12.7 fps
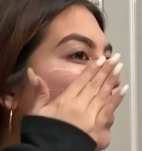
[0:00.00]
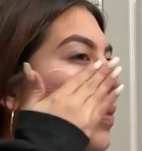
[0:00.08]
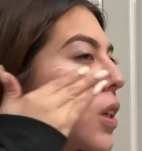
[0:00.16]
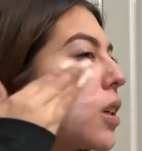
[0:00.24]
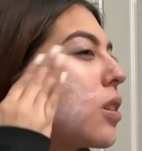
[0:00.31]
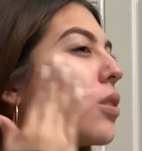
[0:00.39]
it
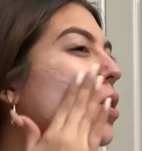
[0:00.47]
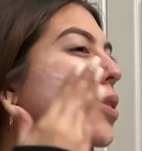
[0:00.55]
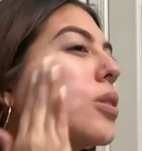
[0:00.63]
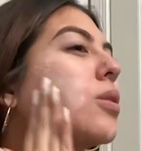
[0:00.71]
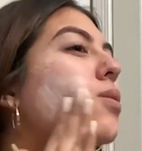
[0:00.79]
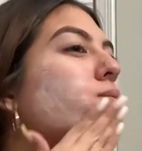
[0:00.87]
kind of
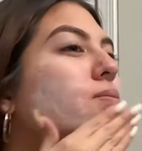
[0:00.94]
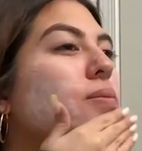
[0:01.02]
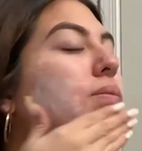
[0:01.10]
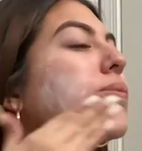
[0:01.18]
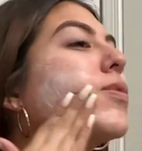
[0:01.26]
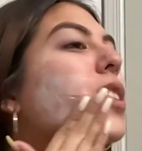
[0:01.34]
looks
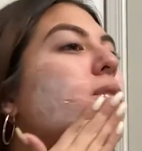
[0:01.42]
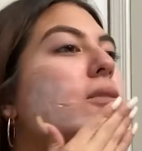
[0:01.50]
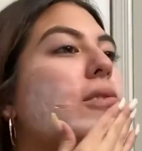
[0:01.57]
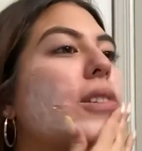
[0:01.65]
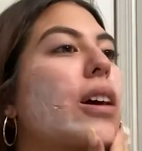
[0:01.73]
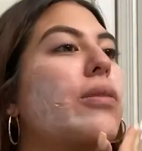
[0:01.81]
like
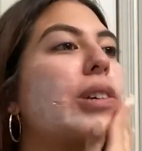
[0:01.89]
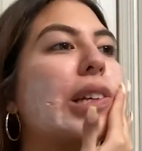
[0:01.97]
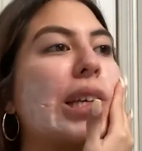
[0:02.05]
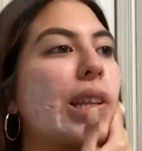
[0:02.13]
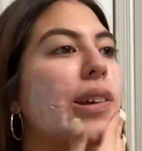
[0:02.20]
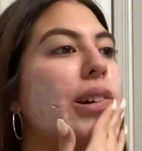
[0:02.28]
it's not
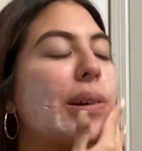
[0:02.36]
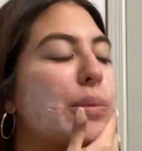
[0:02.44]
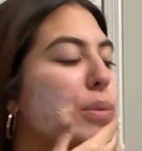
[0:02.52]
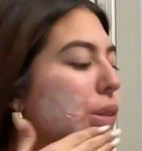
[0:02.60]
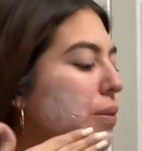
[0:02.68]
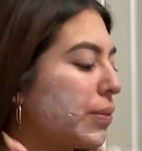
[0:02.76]
really
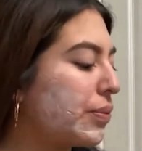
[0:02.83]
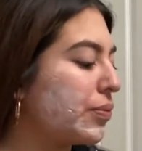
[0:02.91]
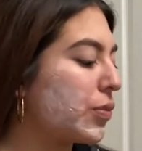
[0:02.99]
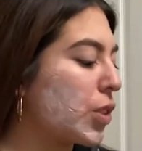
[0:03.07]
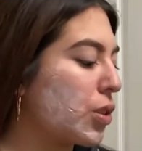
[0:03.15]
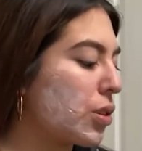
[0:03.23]
there, but
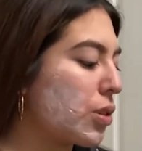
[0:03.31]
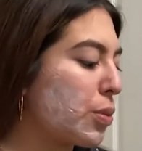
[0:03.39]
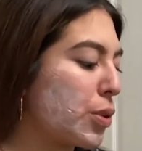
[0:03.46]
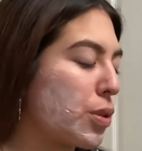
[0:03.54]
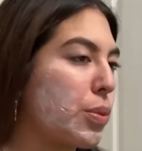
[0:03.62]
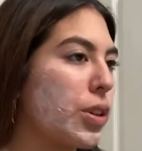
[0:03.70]
I'm just
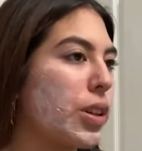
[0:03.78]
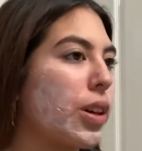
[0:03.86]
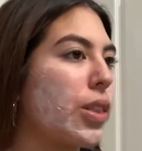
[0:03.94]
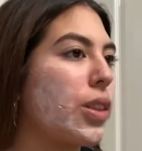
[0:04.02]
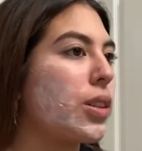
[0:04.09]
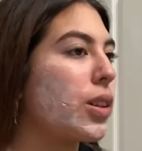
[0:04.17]
supposed to put
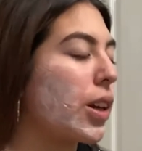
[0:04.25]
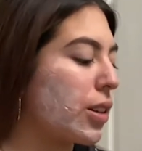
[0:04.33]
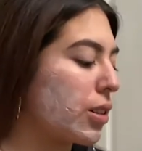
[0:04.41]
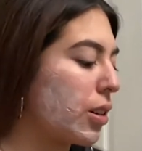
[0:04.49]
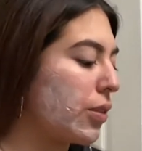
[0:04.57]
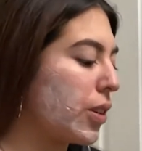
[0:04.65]
like a thin
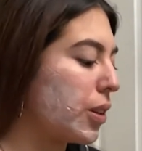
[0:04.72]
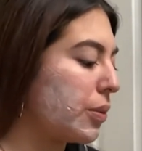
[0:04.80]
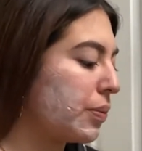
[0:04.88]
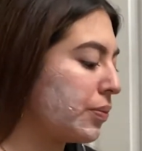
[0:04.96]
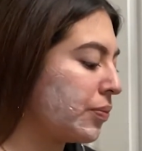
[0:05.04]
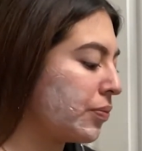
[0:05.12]
layer of
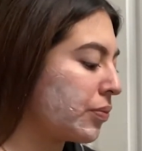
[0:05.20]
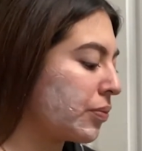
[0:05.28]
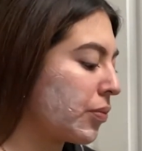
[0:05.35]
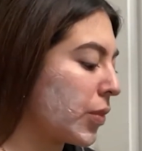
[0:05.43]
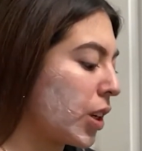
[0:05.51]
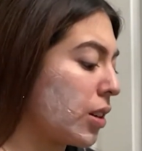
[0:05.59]
it,
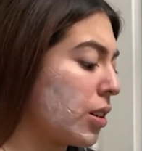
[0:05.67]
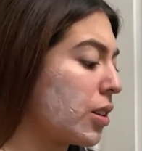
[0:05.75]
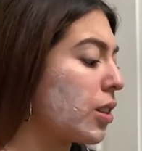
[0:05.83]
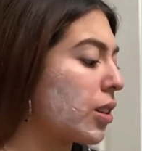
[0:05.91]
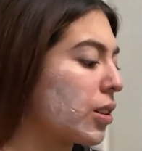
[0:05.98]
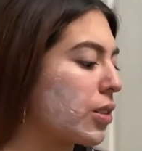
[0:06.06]
and
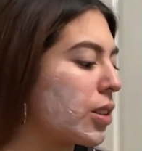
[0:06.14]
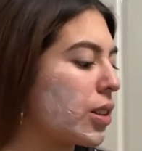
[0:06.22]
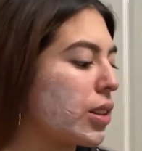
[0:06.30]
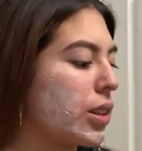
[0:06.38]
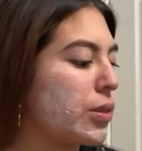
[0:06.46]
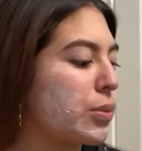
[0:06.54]
it
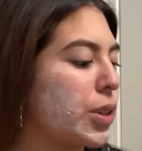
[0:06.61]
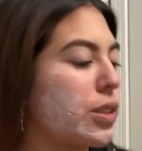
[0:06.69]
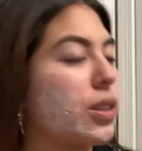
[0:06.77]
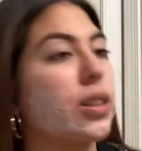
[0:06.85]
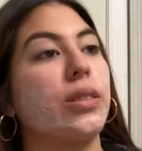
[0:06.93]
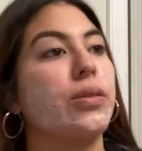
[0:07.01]
literally leaves my
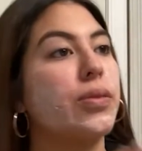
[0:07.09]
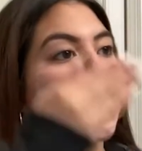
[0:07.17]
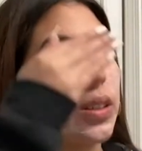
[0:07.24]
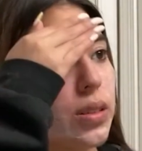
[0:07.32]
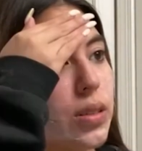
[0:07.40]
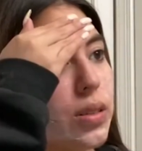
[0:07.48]
skin
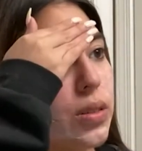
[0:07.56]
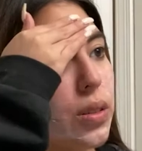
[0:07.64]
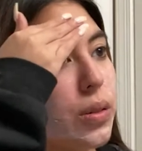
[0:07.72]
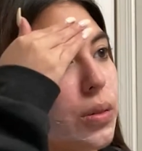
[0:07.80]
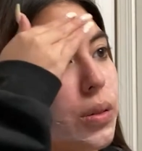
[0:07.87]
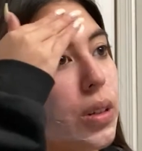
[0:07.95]
feeling
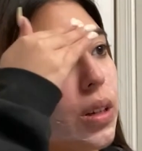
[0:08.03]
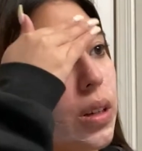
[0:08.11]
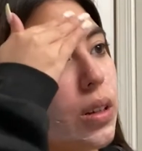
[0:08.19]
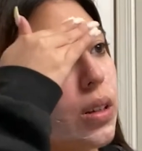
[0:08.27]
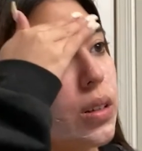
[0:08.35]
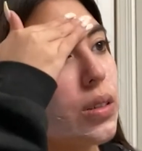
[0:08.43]
so
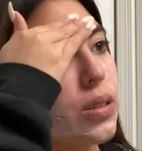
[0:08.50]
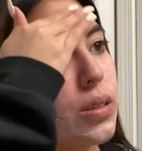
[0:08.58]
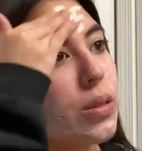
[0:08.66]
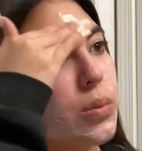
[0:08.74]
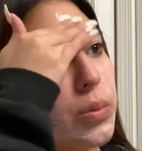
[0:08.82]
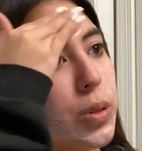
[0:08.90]

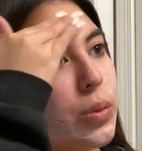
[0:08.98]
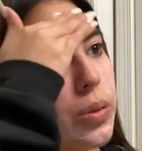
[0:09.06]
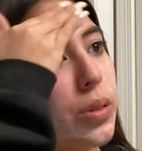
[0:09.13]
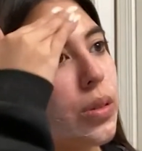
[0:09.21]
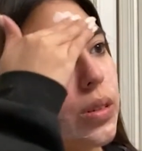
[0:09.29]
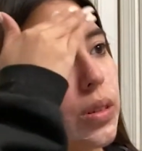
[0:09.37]
smooth.